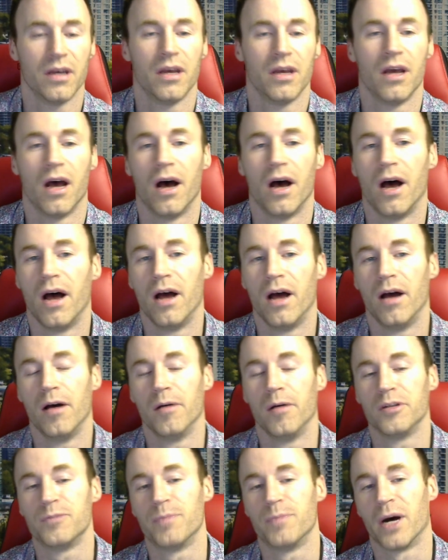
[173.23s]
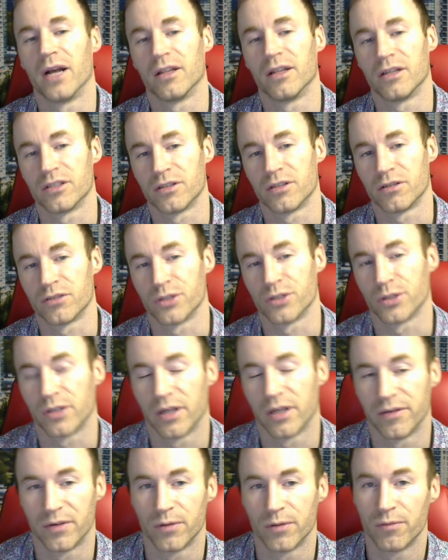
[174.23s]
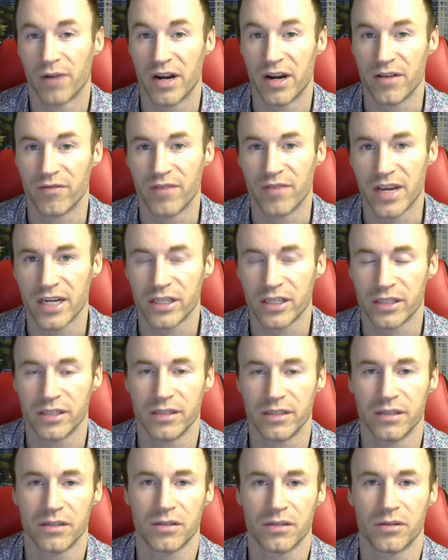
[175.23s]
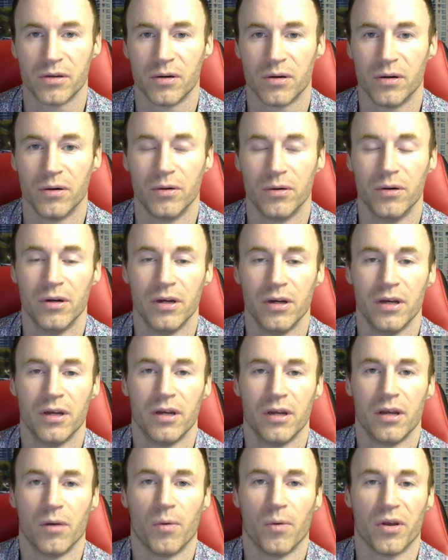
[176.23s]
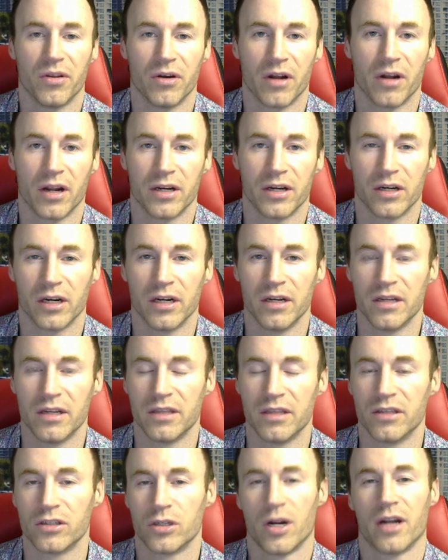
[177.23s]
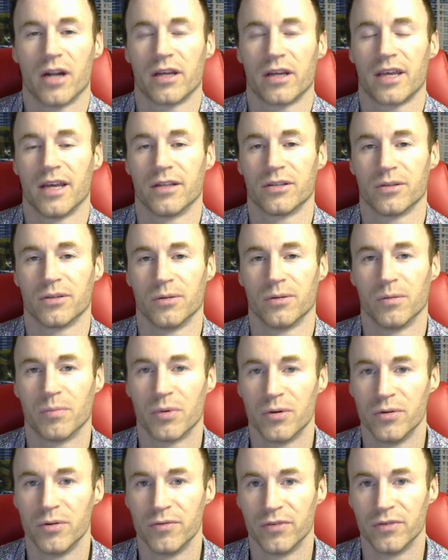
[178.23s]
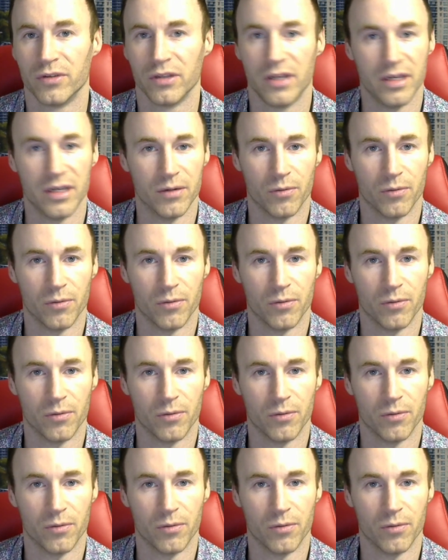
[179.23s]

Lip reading: Bylaws also cover renovations, so whether or not you're going to need the strata council approval in